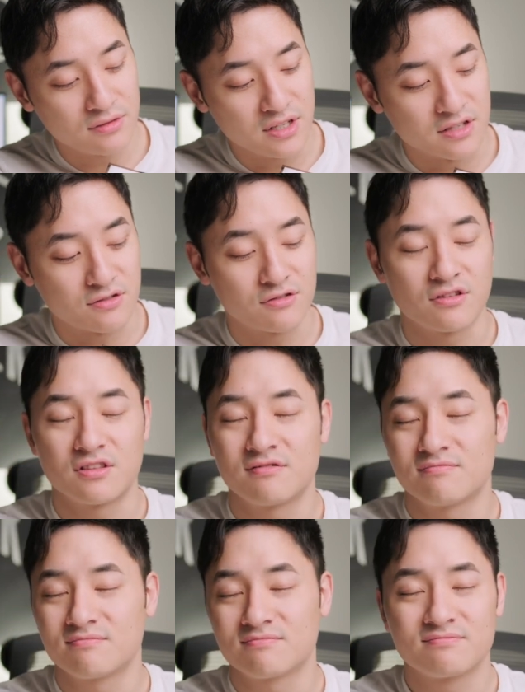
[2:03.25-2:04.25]

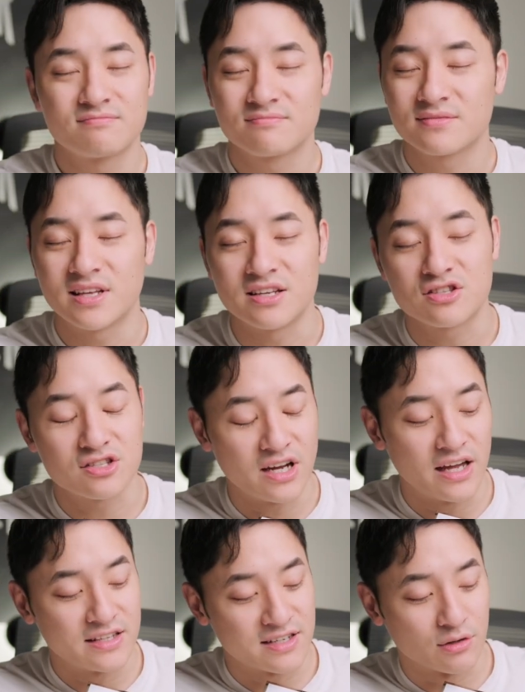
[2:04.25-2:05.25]
it
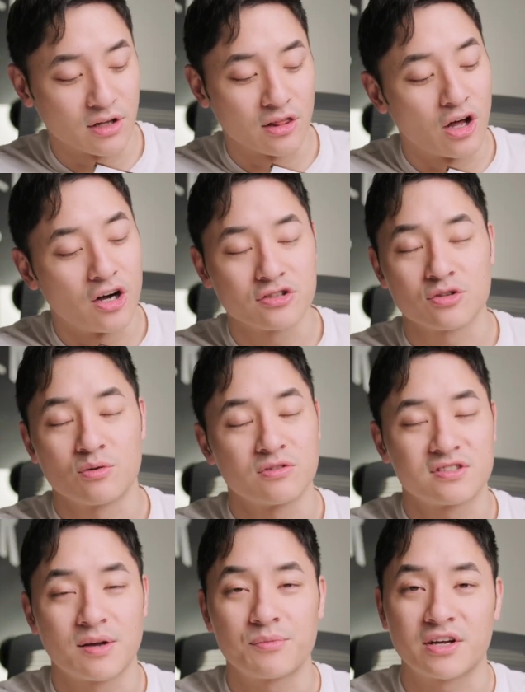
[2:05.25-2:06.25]
stands out a lot, so
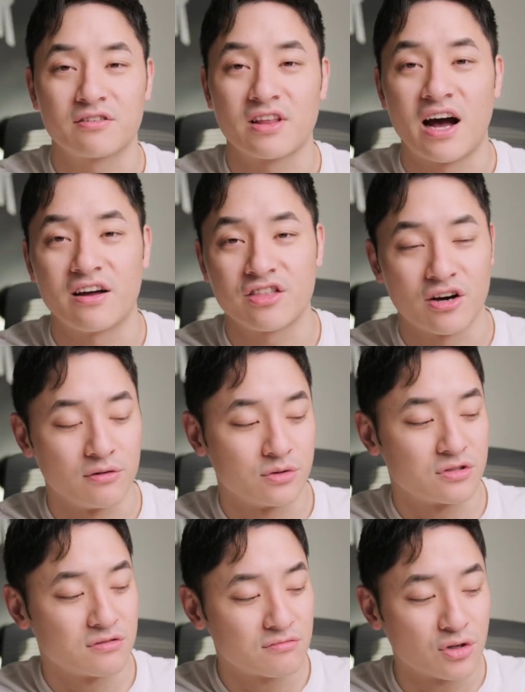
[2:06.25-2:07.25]
it's something that I
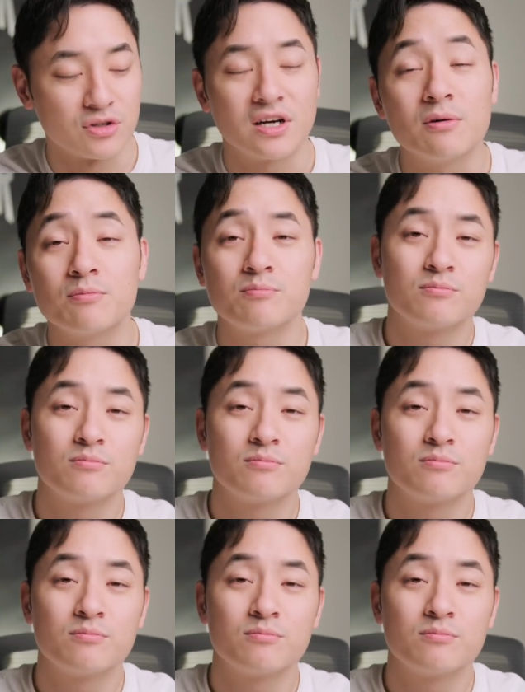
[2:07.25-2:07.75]
thought turned out